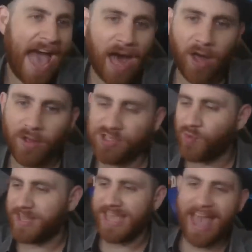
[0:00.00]
owl
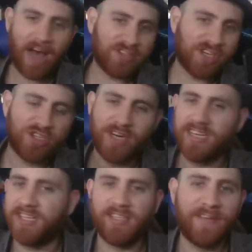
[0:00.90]
when the owls start
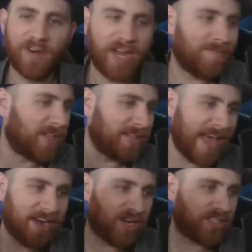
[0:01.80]
trying to deliver him the
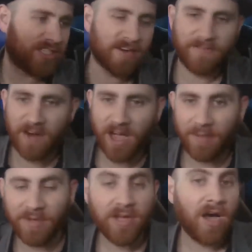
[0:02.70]
letters
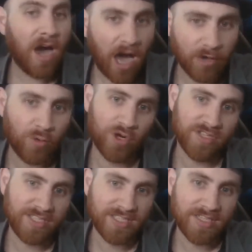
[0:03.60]
from
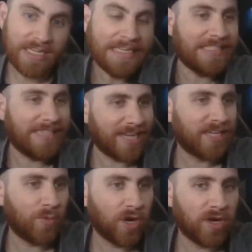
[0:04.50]
Hogwarts?
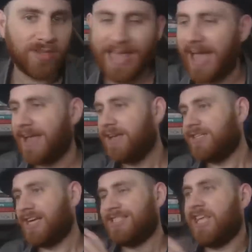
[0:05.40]
Does it work
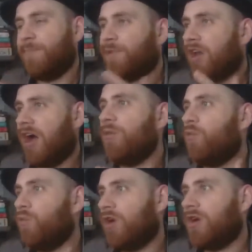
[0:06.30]
does the plot
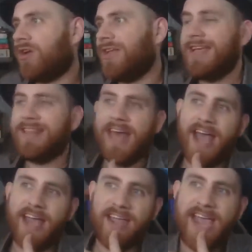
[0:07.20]
work
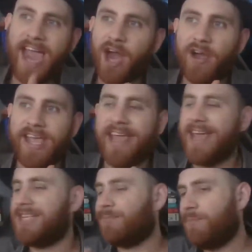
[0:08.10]
that Harry
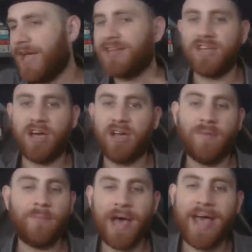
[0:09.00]
is picked on
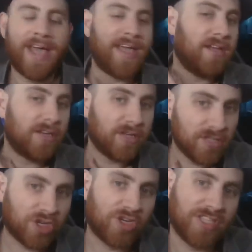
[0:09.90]
by
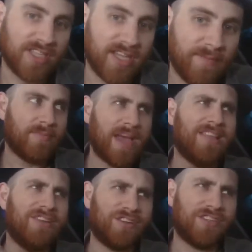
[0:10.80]
Dursley, by
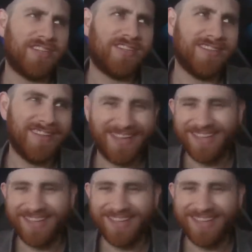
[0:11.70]
the Dursleys.